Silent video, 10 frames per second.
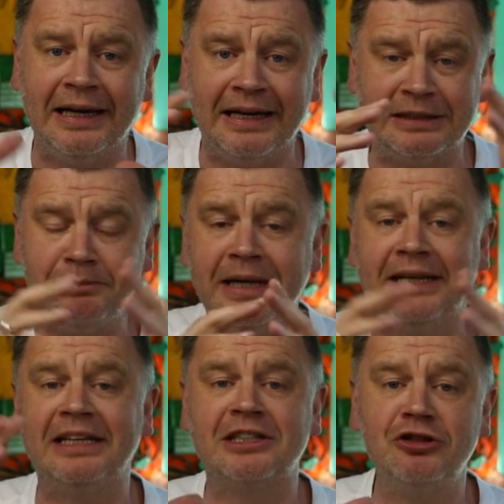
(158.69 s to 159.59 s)
He's
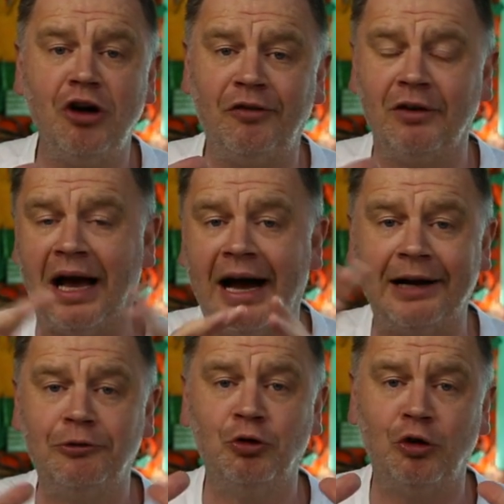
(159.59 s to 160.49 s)
made this novel,
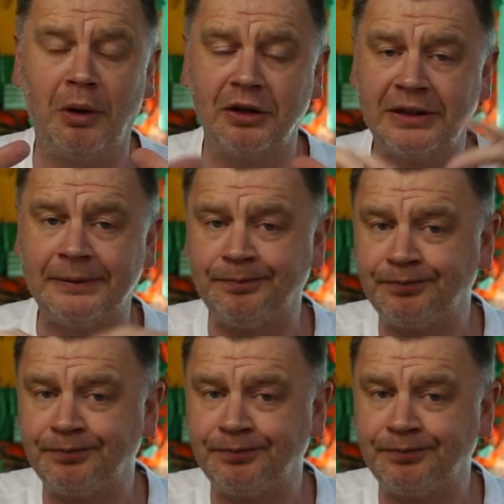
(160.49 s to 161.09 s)
I, Robot,